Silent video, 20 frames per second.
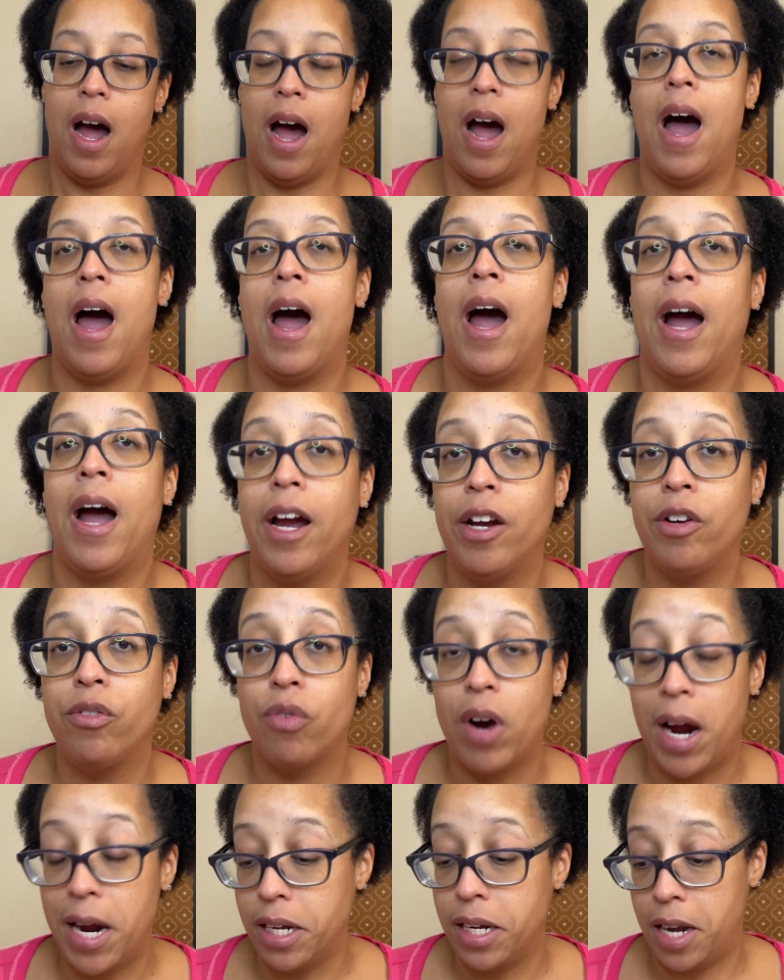I
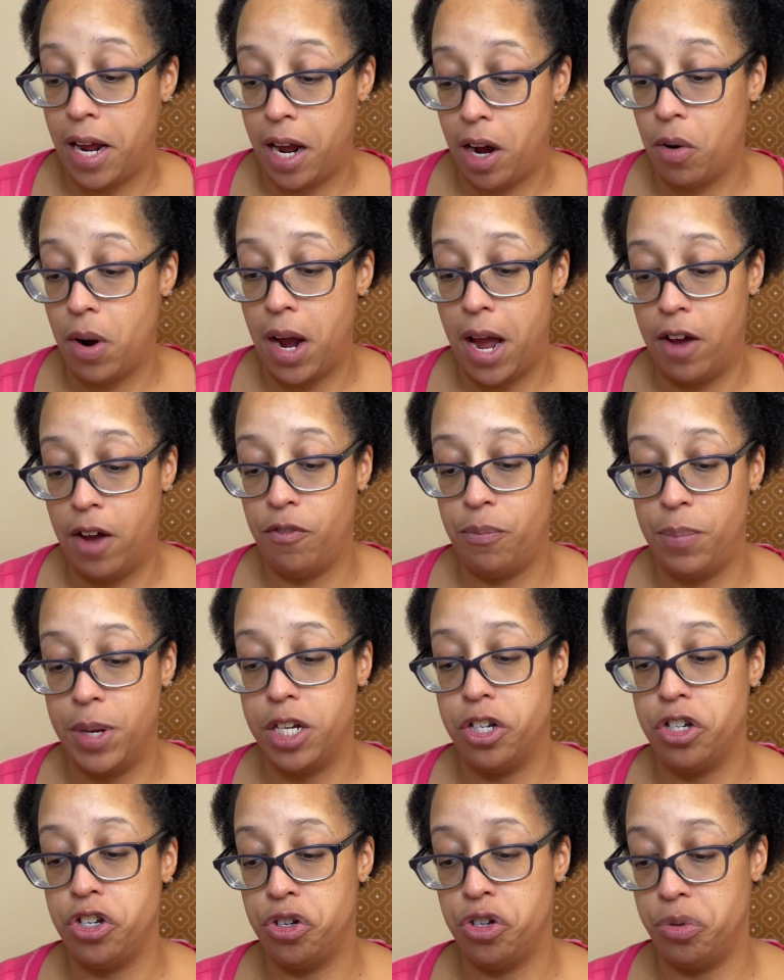right now have
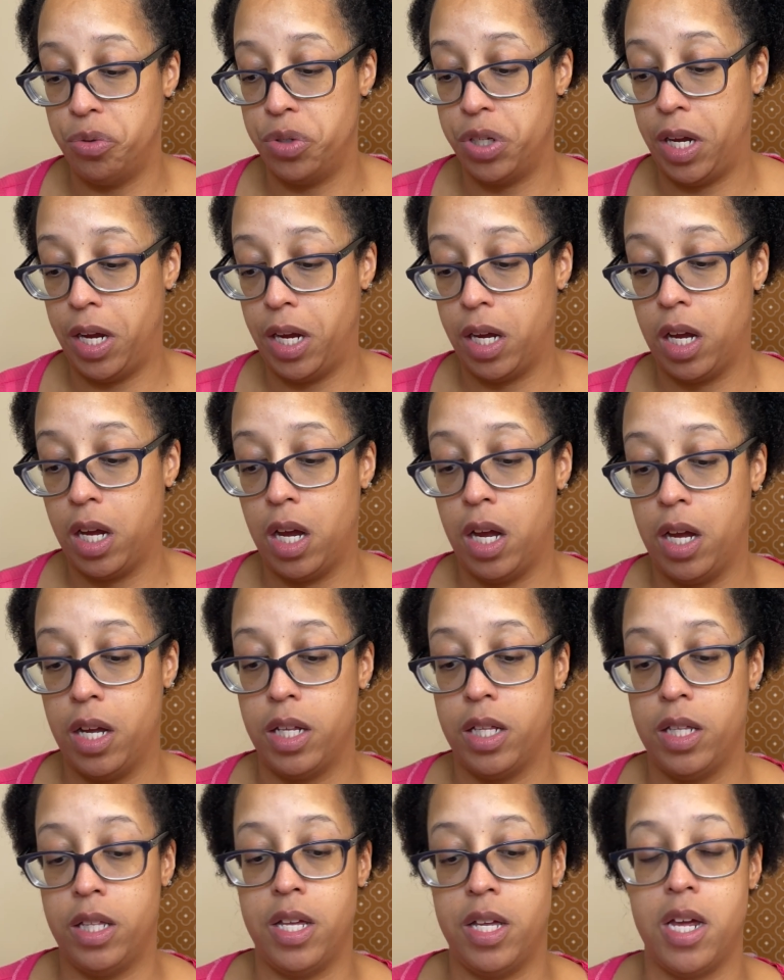been using
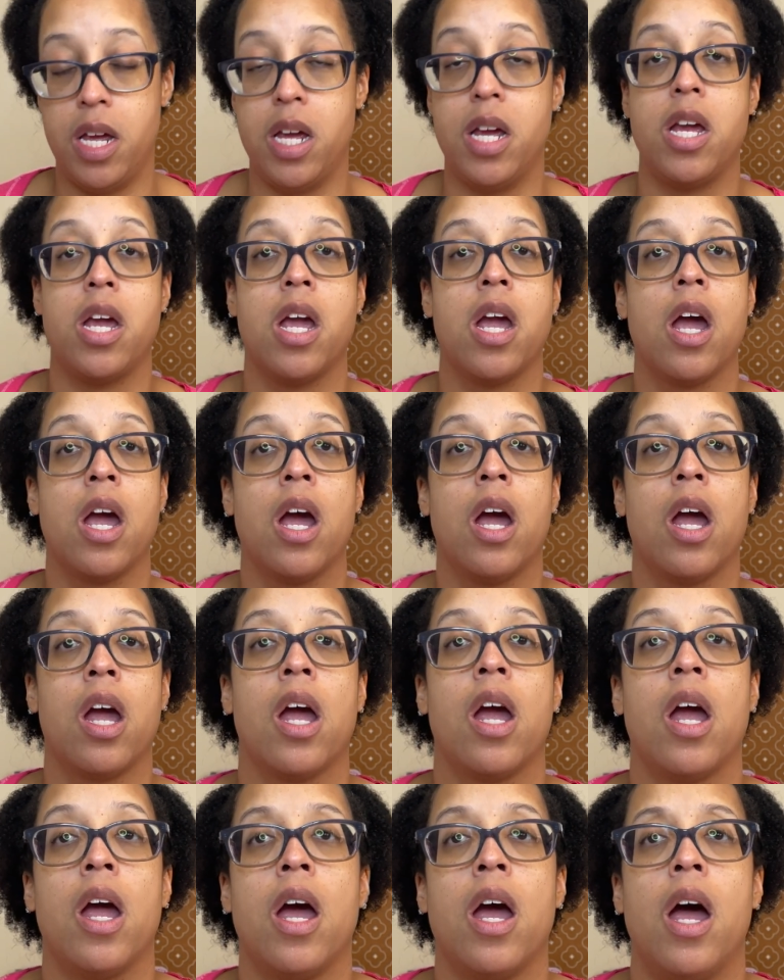the
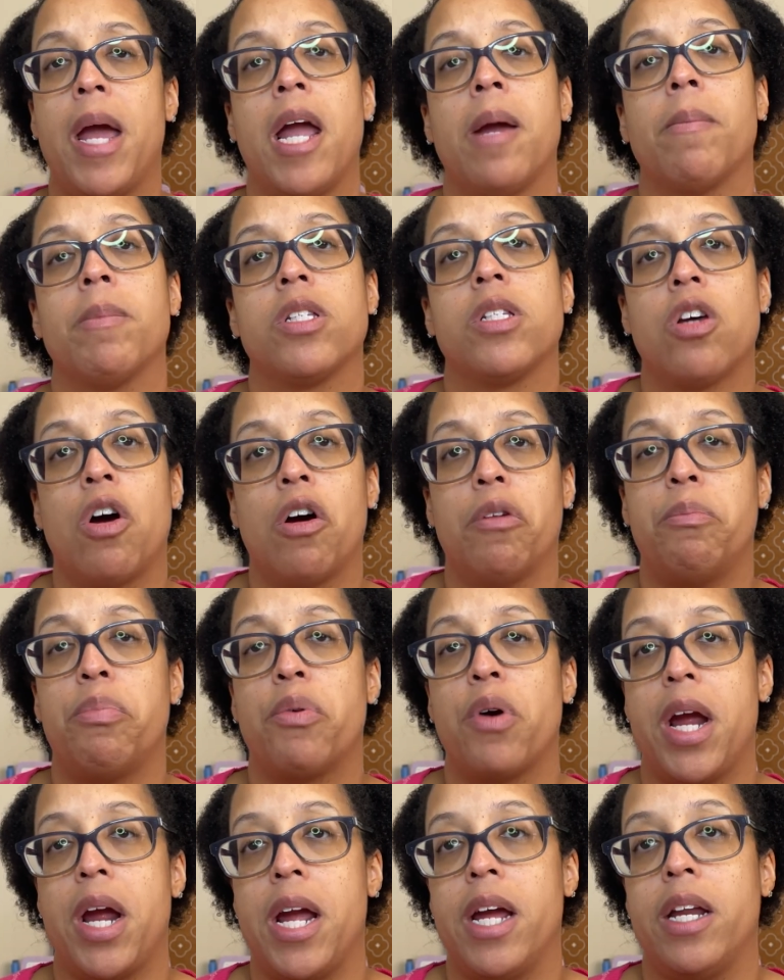Amazon
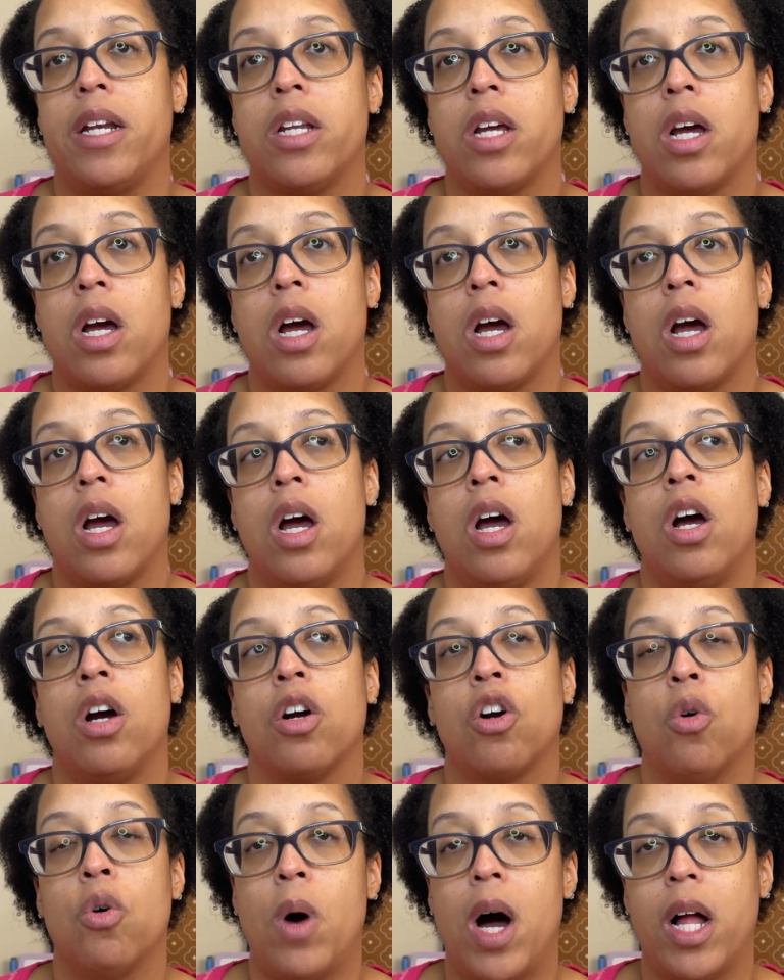brand
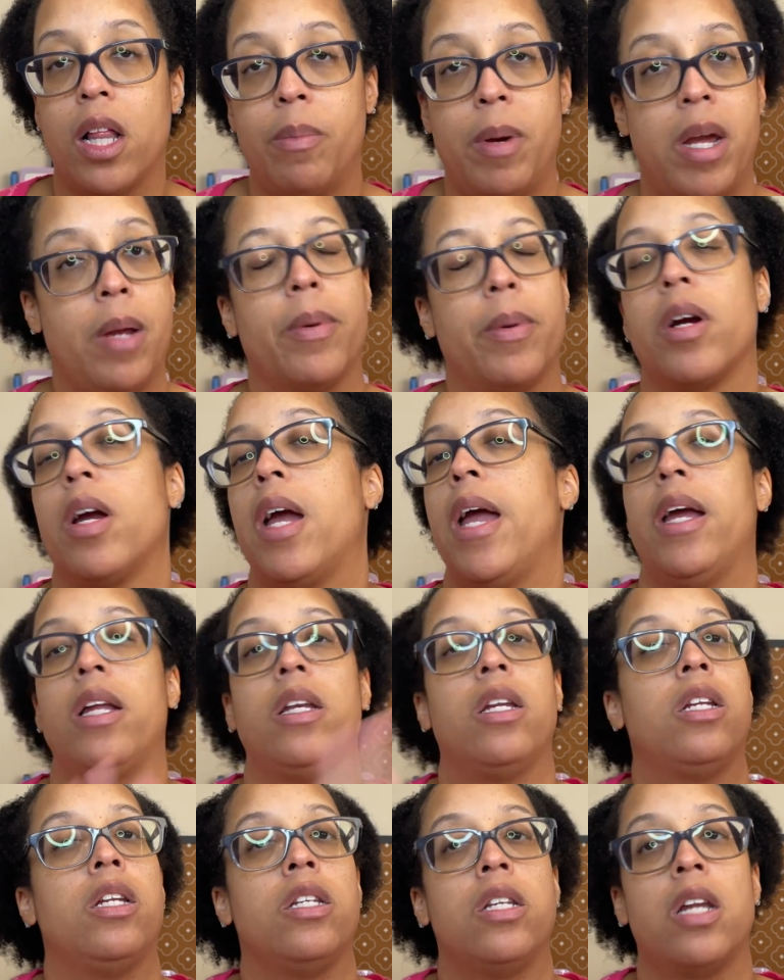koala paper,
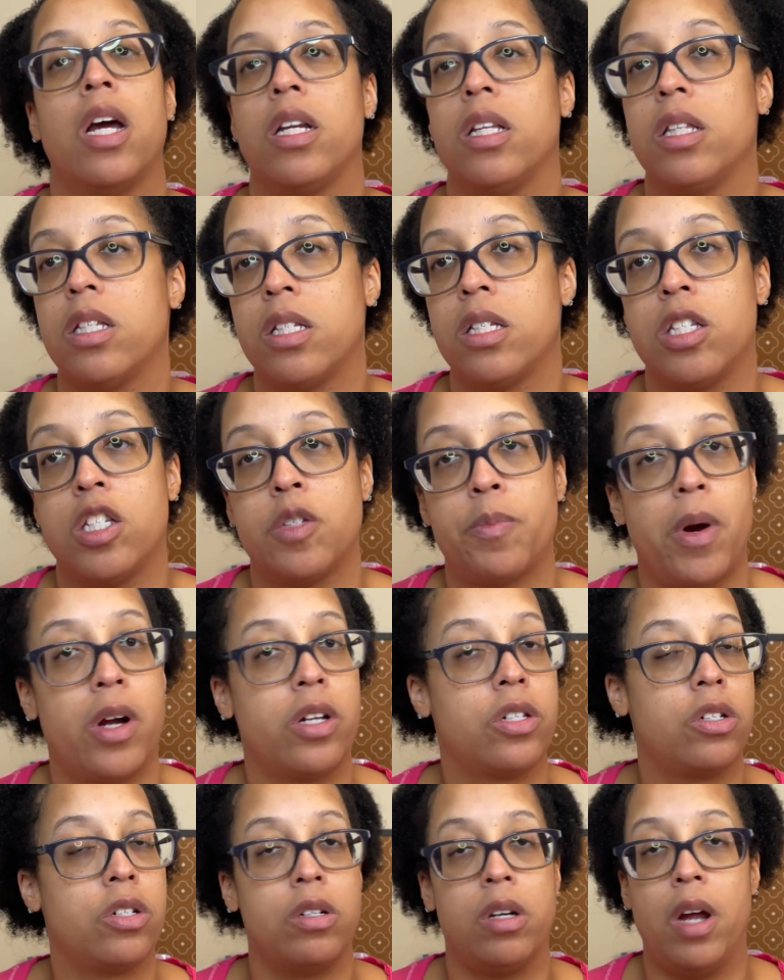and none of this is
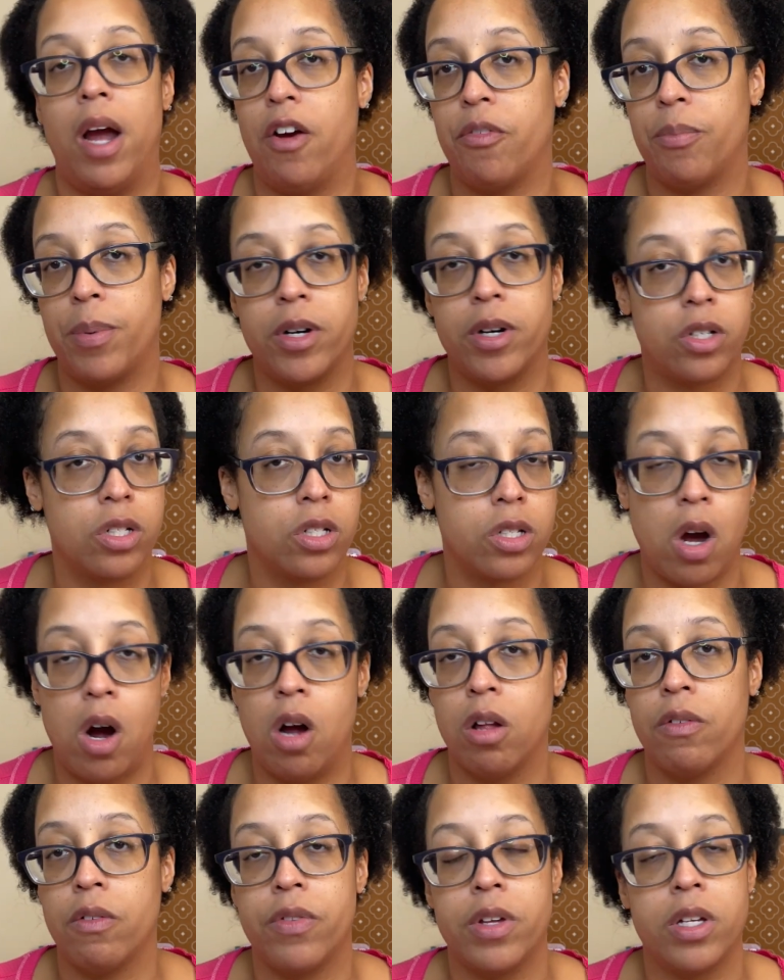sponsored. I purchased
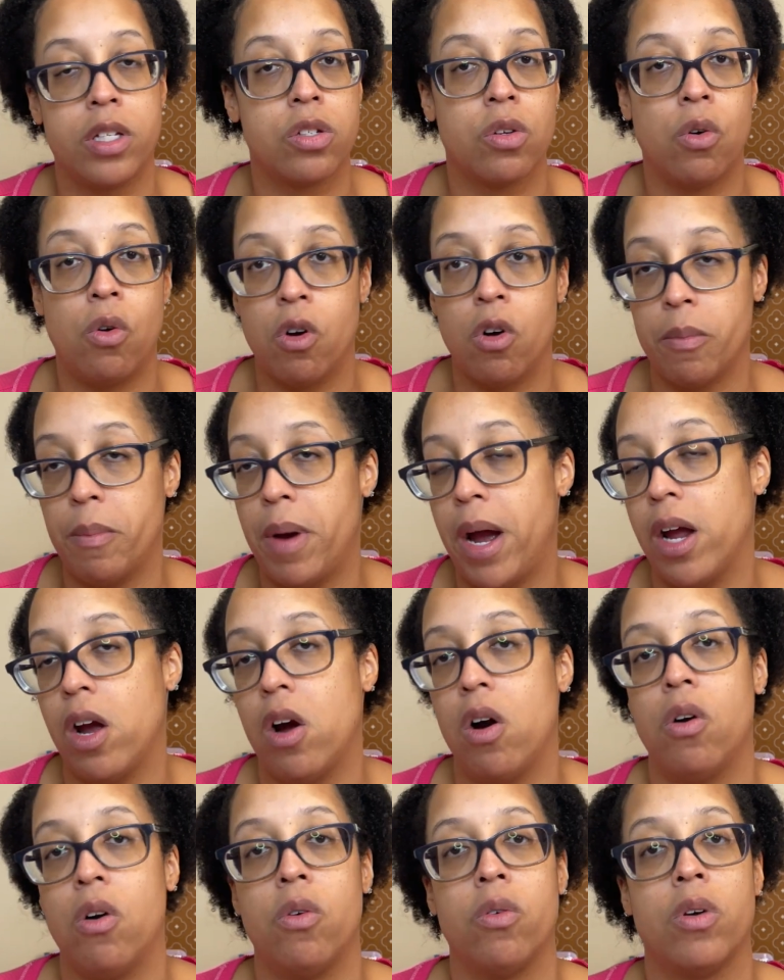all of this on my
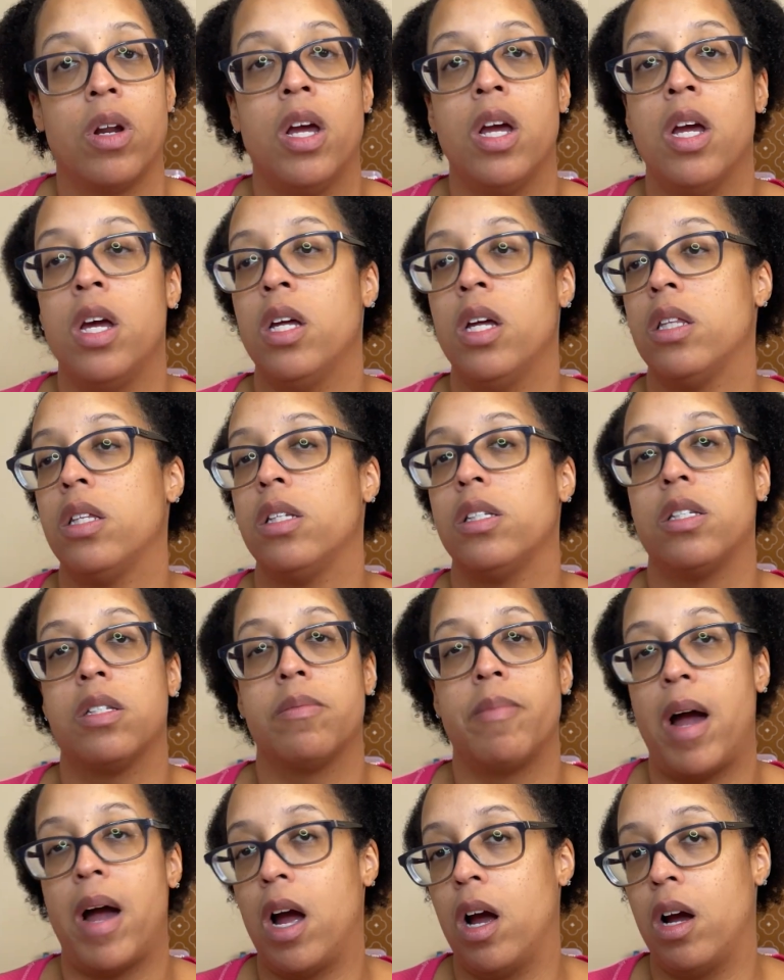own. This is
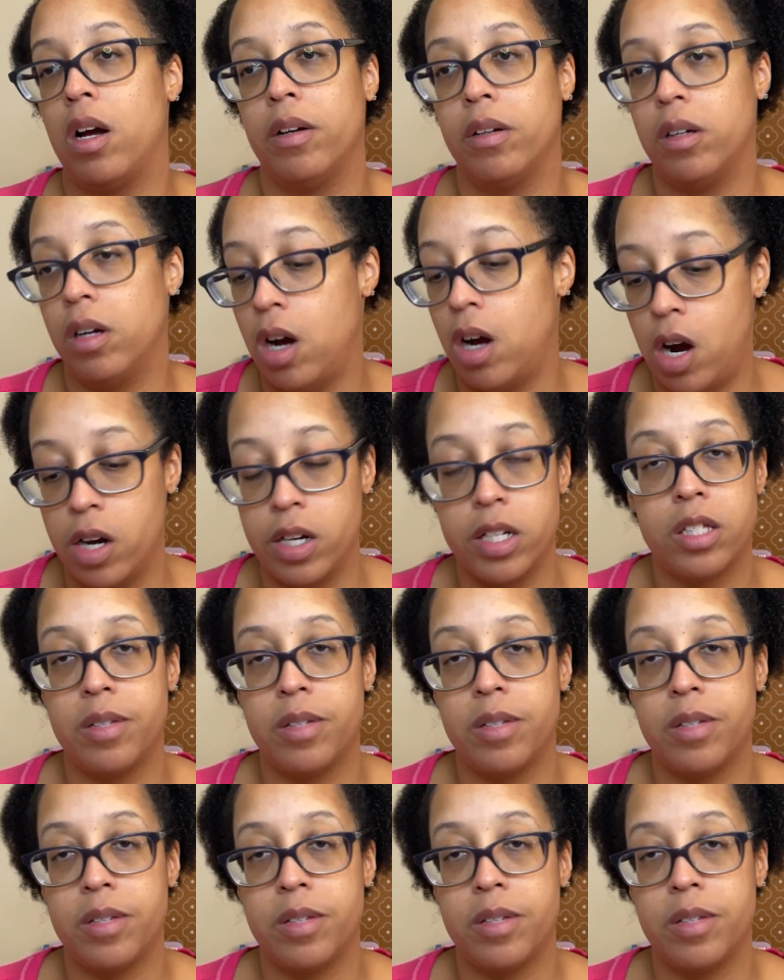my honest